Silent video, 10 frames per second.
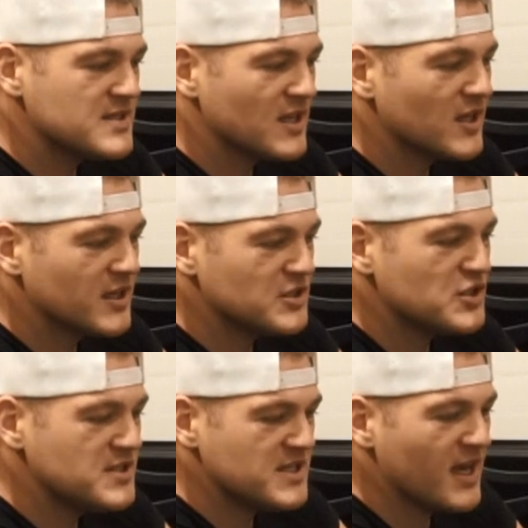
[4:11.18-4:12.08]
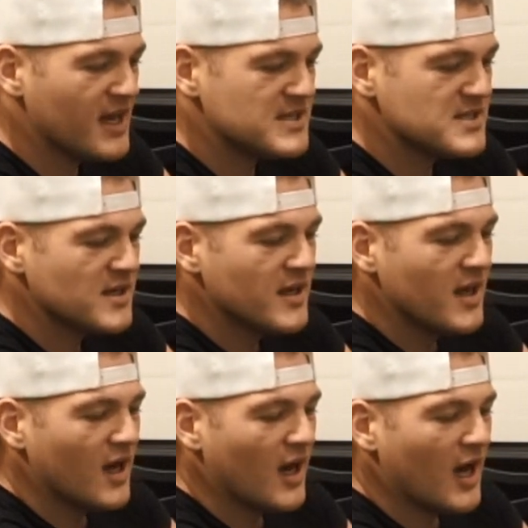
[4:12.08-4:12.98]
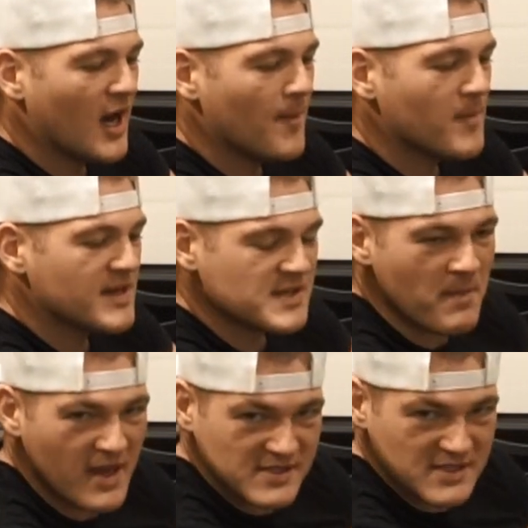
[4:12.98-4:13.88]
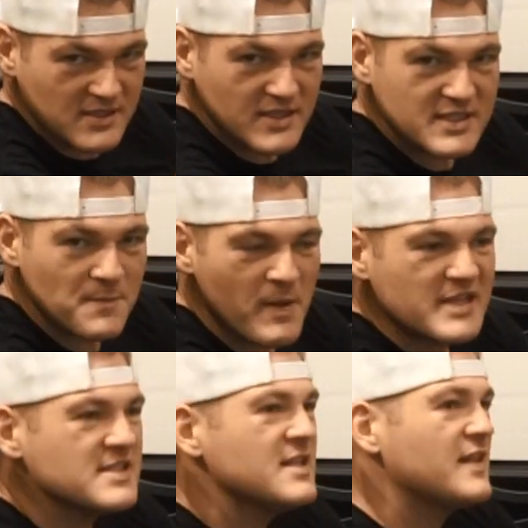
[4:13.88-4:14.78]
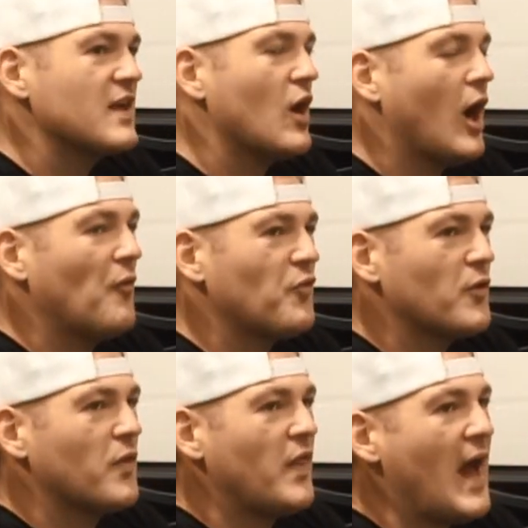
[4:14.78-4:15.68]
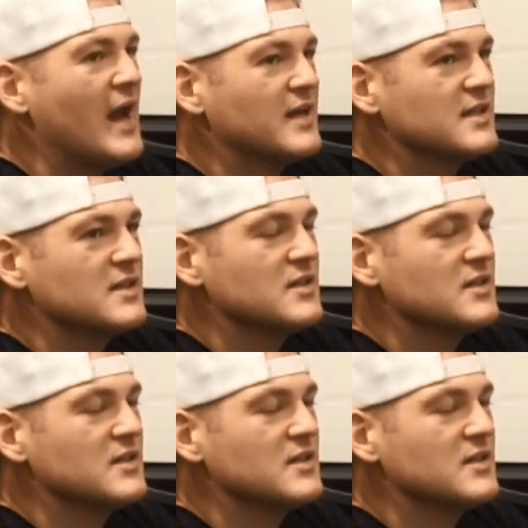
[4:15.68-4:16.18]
Celica GTS is amazing. It's amazing that they offered that